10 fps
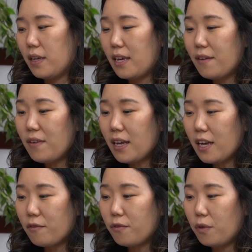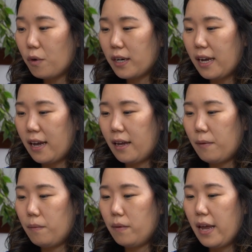giving in Florida,
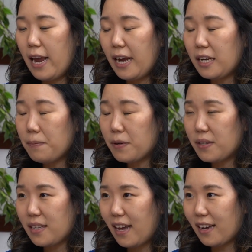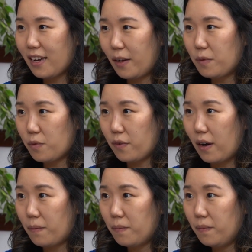80% comes
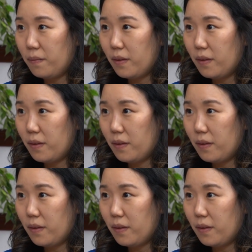from